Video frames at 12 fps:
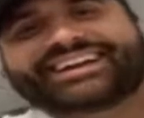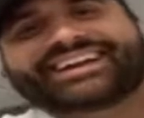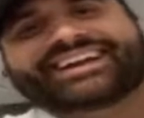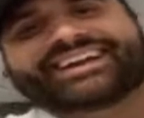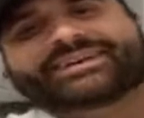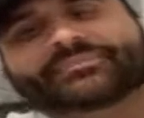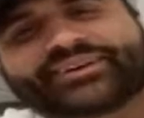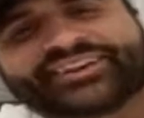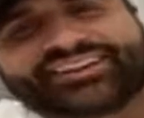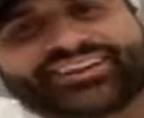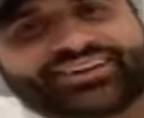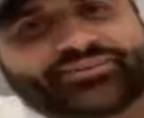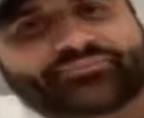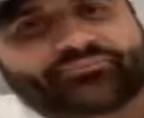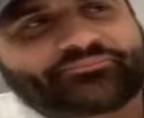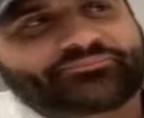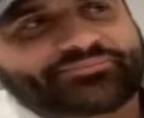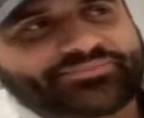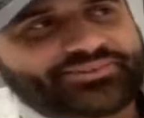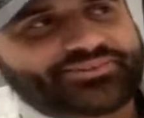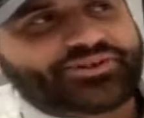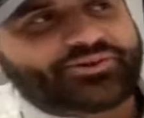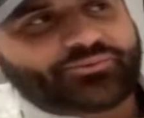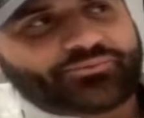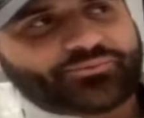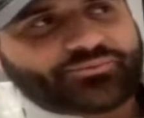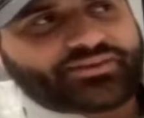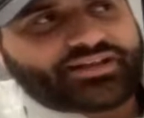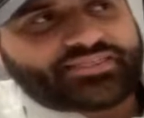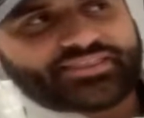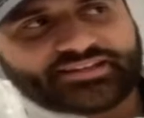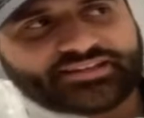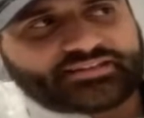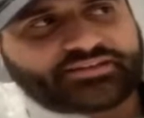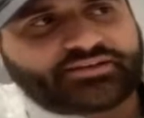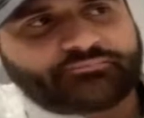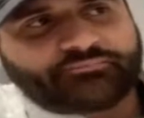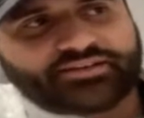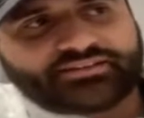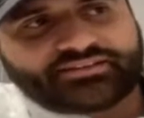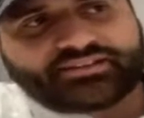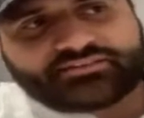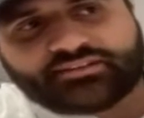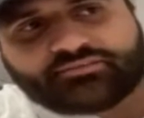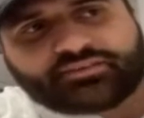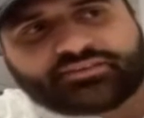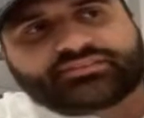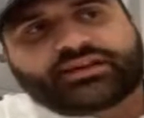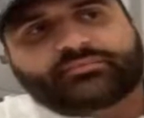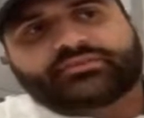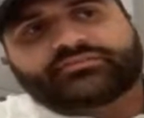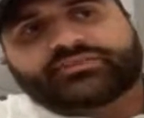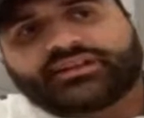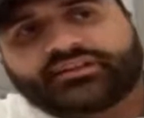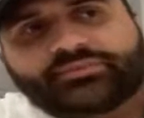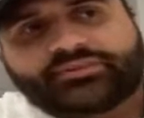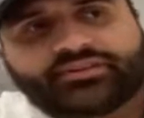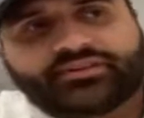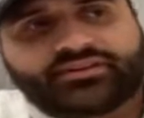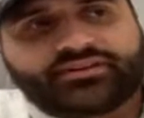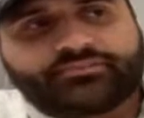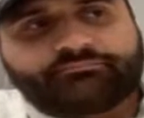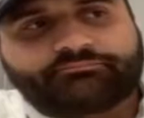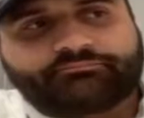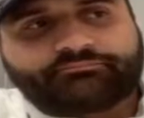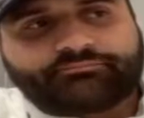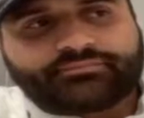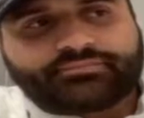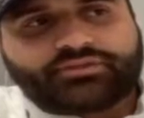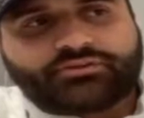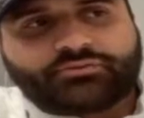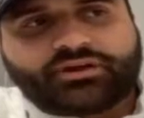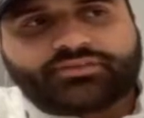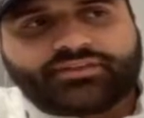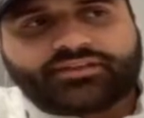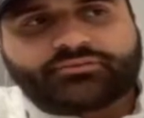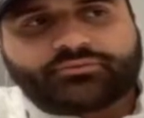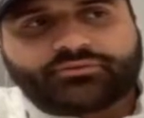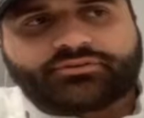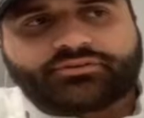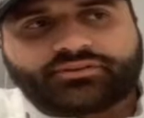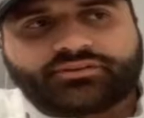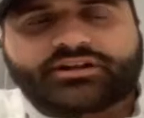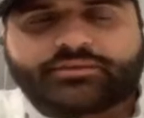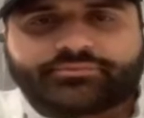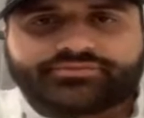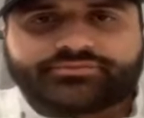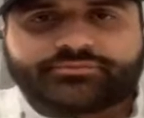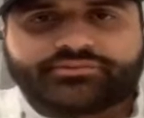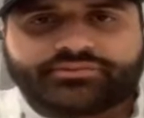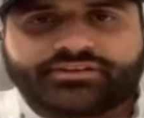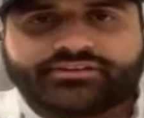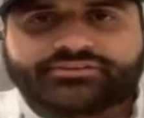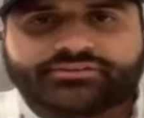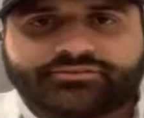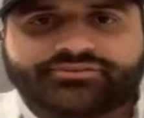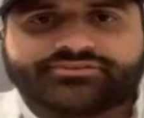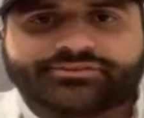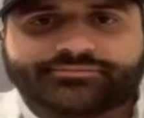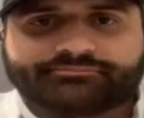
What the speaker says: But I think it's given me time to develop, and I think we're going to accomplish some good things here this year.